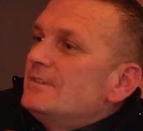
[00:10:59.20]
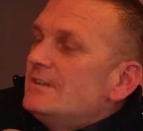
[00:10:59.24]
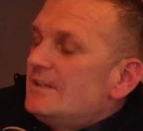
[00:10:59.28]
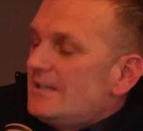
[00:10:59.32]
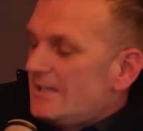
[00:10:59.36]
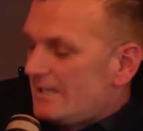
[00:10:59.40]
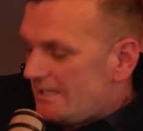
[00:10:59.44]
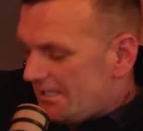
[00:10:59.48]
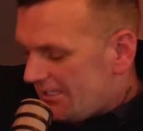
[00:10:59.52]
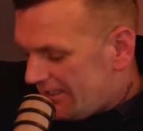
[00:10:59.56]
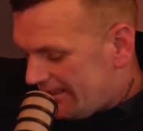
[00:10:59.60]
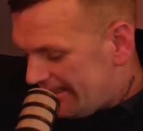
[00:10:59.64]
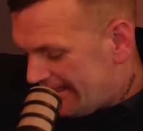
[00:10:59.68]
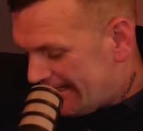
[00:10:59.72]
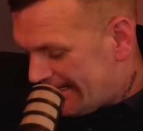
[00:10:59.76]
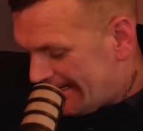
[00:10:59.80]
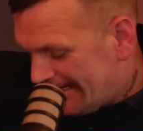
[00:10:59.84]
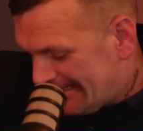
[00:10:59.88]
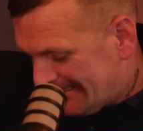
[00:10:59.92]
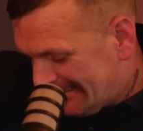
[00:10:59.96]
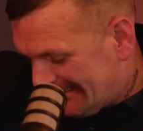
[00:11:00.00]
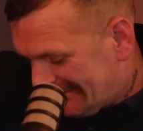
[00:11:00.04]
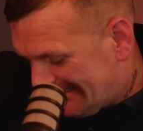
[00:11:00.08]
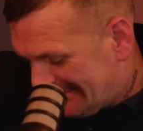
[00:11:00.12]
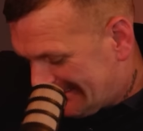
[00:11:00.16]
Uh,
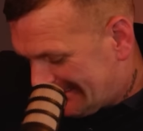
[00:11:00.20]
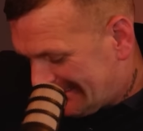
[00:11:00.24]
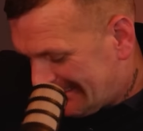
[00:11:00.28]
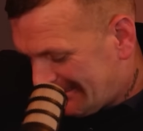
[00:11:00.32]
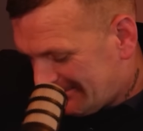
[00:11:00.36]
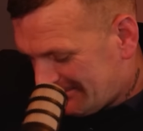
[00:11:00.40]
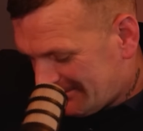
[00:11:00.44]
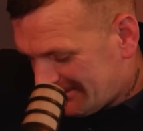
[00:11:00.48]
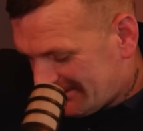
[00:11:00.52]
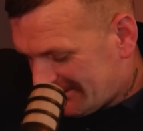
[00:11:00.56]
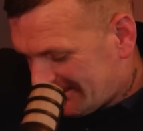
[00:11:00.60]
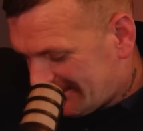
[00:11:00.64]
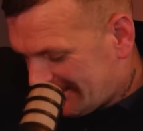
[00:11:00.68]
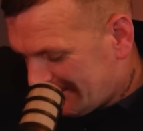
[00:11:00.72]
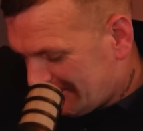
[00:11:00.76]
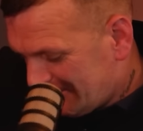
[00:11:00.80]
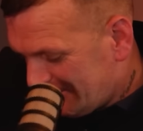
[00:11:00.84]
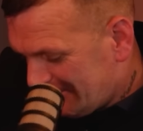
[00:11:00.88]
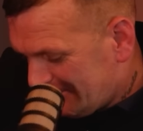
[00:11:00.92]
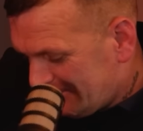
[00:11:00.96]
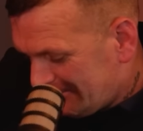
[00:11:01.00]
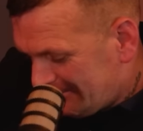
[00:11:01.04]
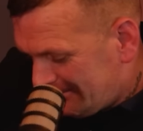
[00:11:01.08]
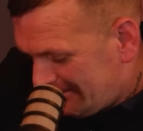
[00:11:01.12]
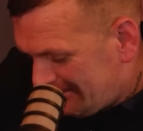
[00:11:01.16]
yeah, that was
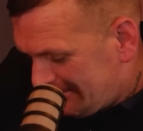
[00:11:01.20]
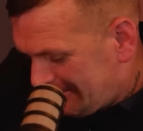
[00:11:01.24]
about